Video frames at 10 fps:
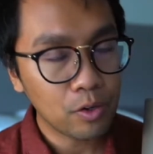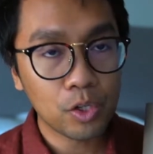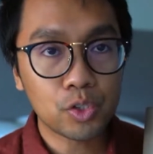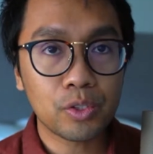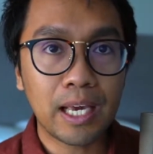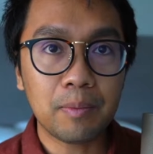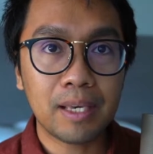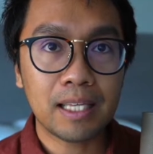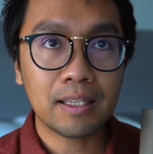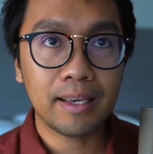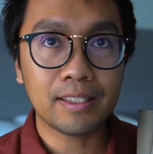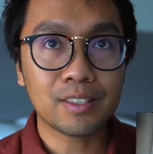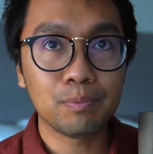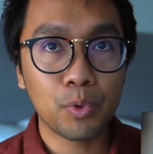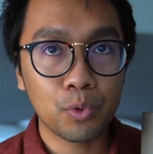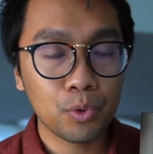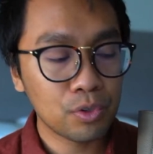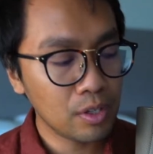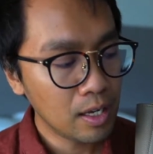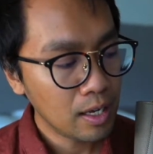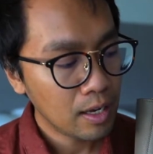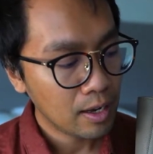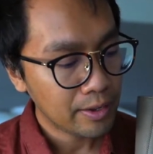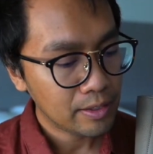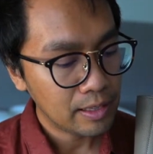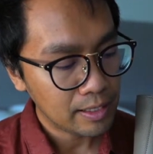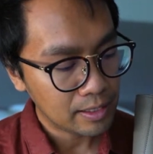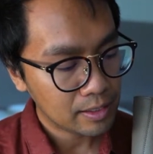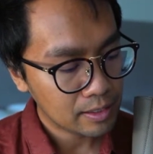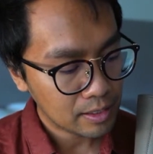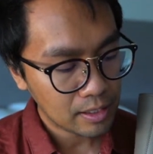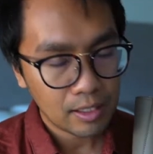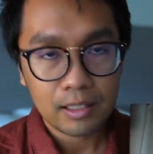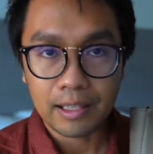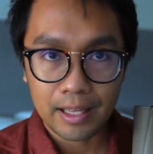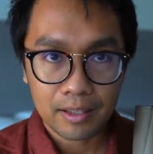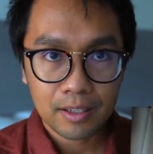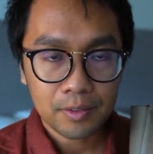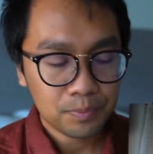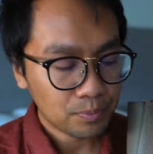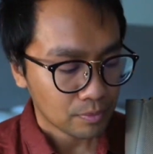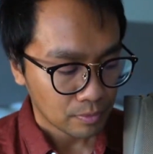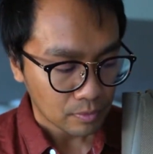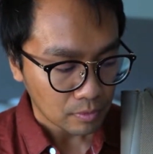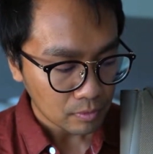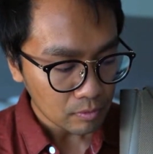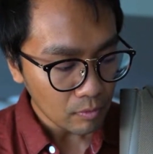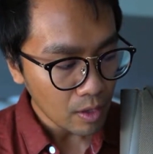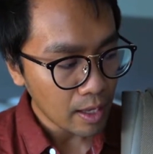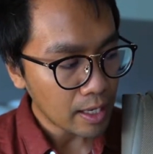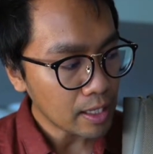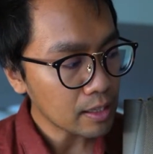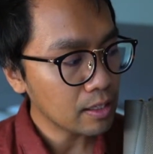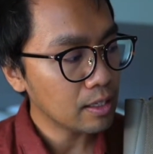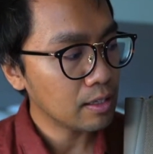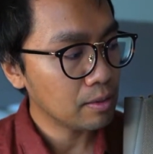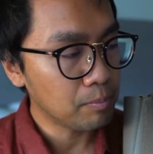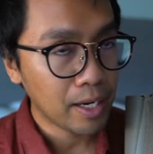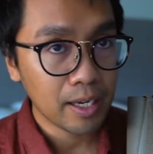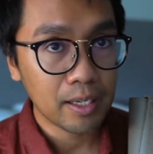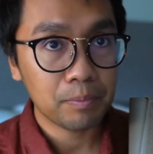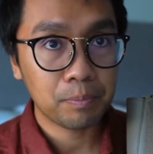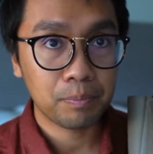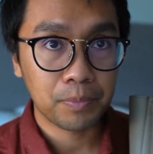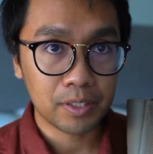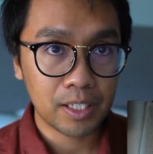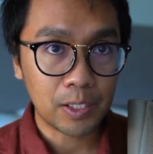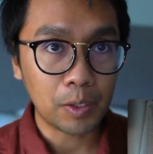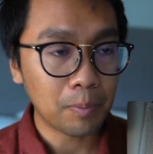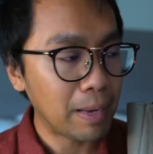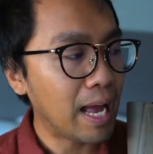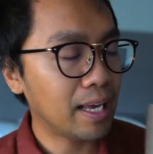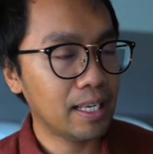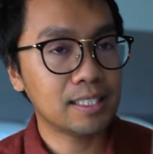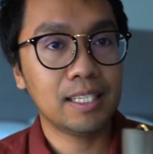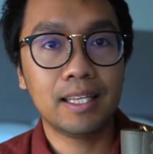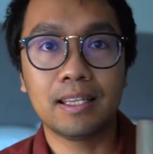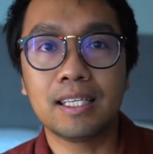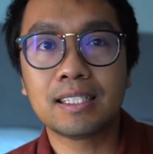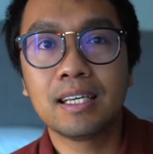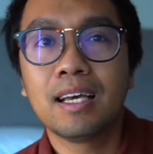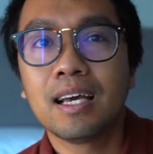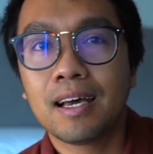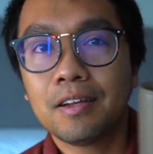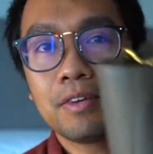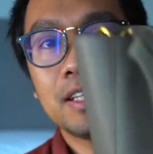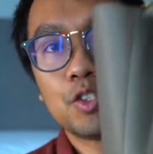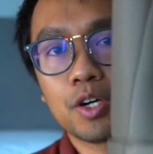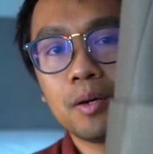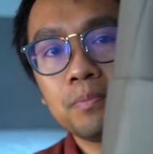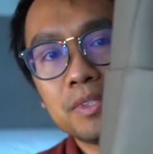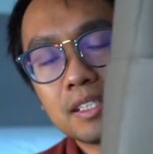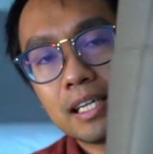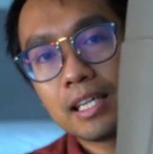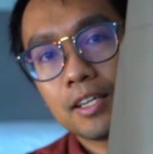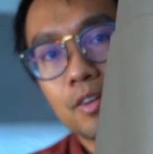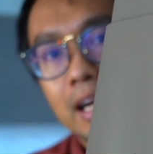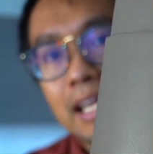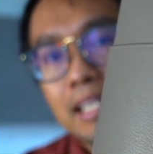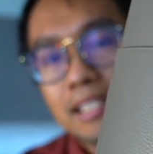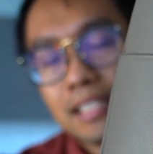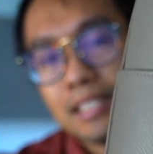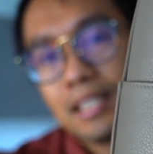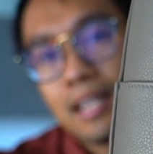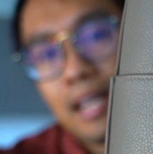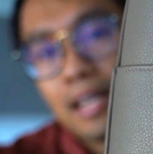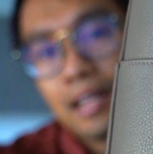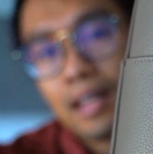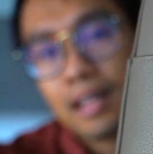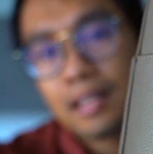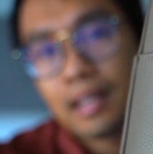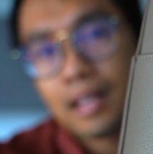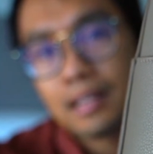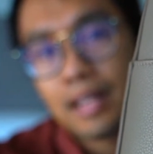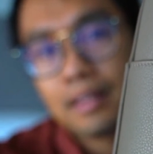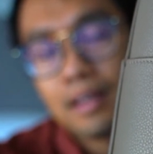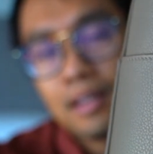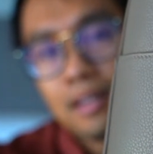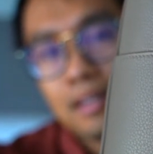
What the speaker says: also came in a smooth leather, and my particular bag is in this kind of a drummed grained leather.